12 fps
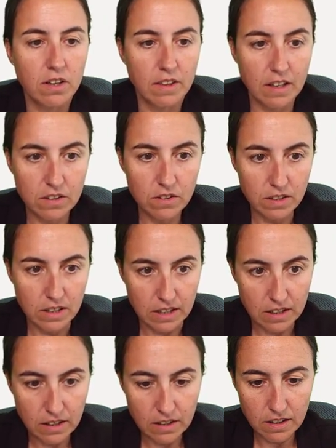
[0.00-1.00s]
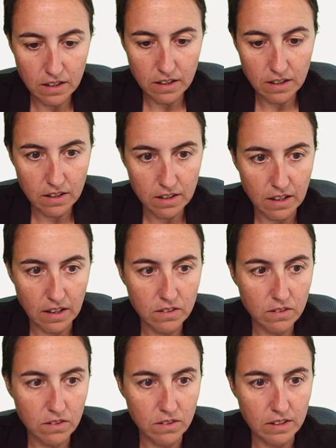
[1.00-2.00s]
that you need, that
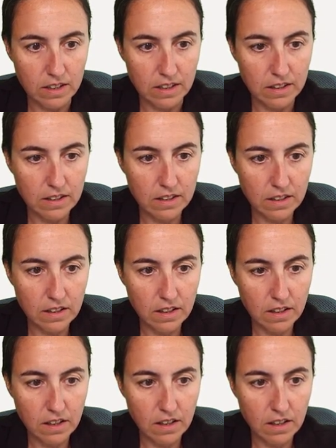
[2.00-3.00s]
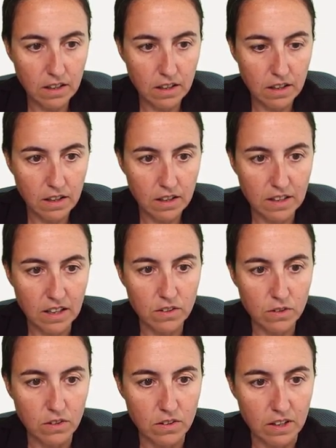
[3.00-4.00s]
you don't need, that
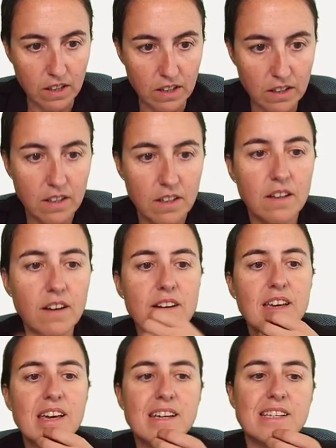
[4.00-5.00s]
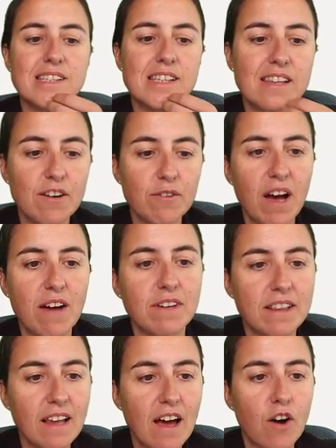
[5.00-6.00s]
you don't need. Okay, so there we have
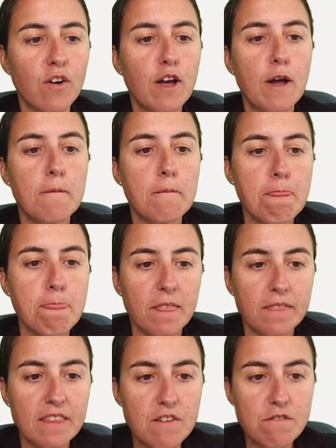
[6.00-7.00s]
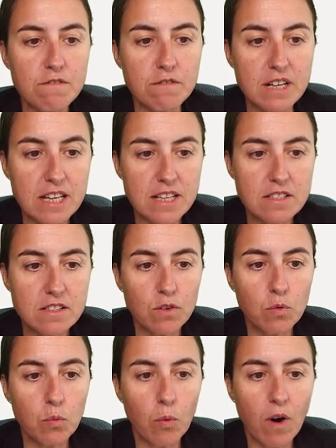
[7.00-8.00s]
it. Now, the
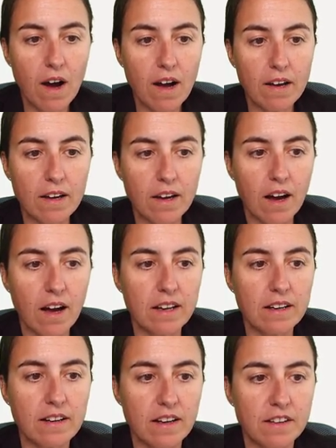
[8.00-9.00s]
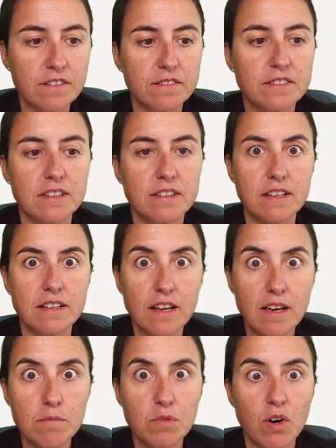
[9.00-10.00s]
reason why I left the
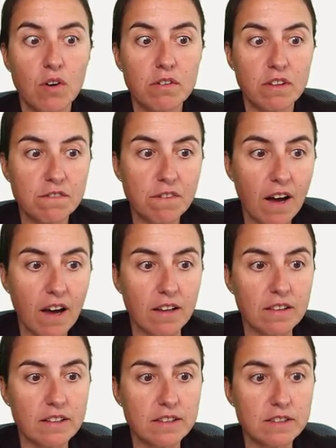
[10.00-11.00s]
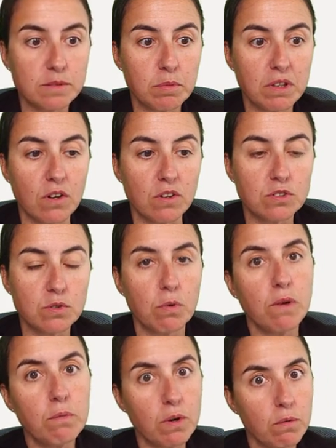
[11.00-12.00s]
name of the file is because
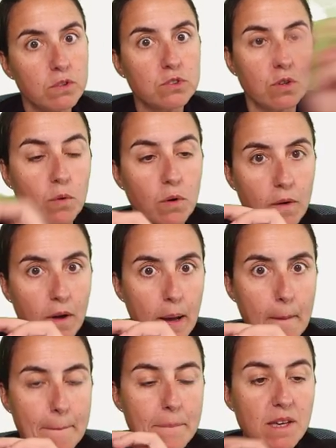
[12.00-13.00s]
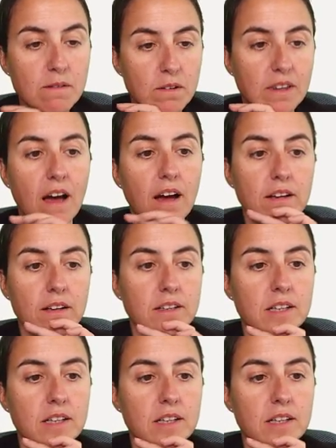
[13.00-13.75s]
when we want to pivot that,